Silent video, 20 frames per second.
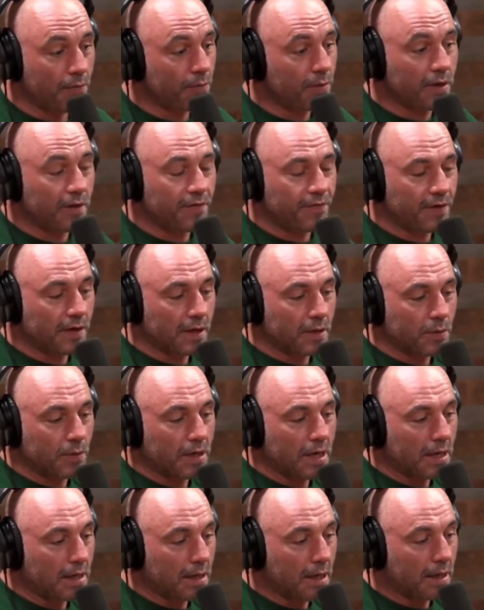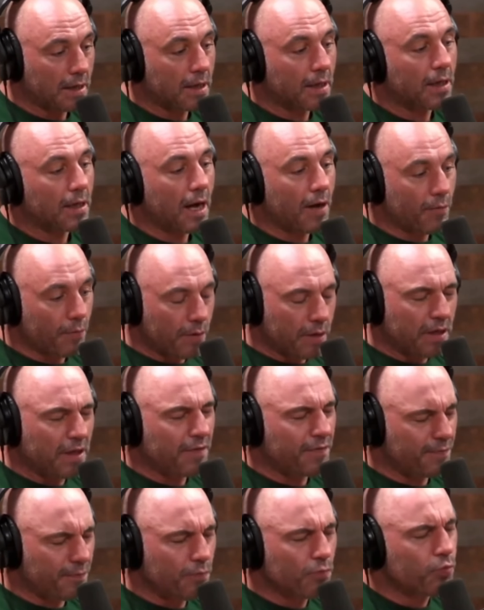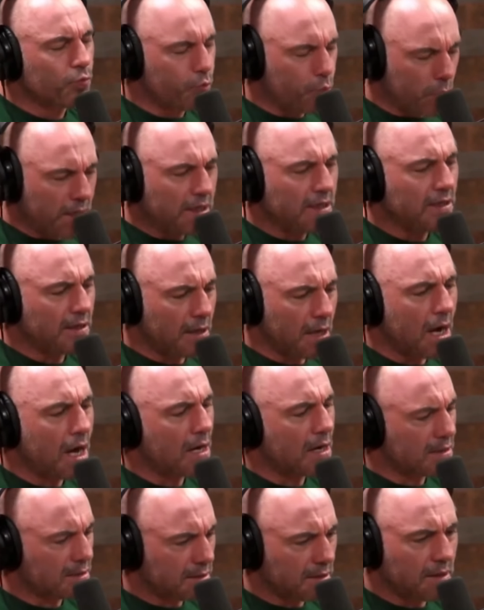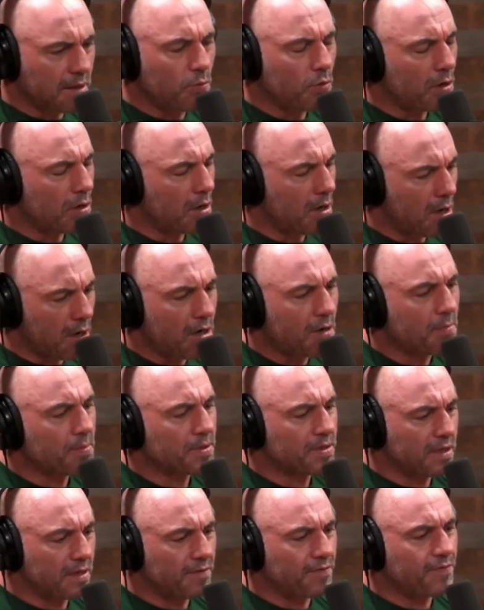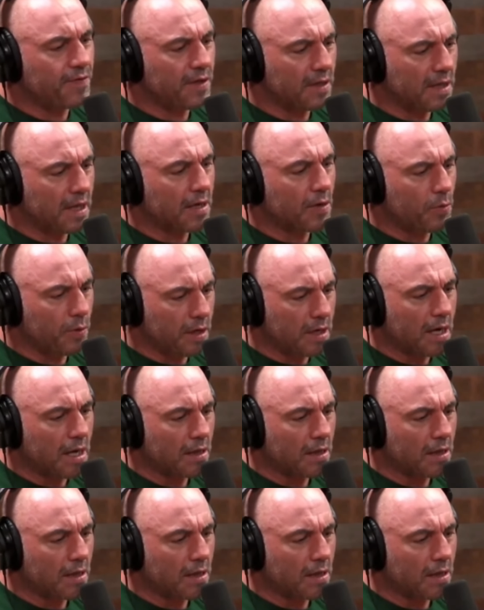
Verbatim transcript: I really feel like we got lucky. I really, really, honestly, 100% feel like we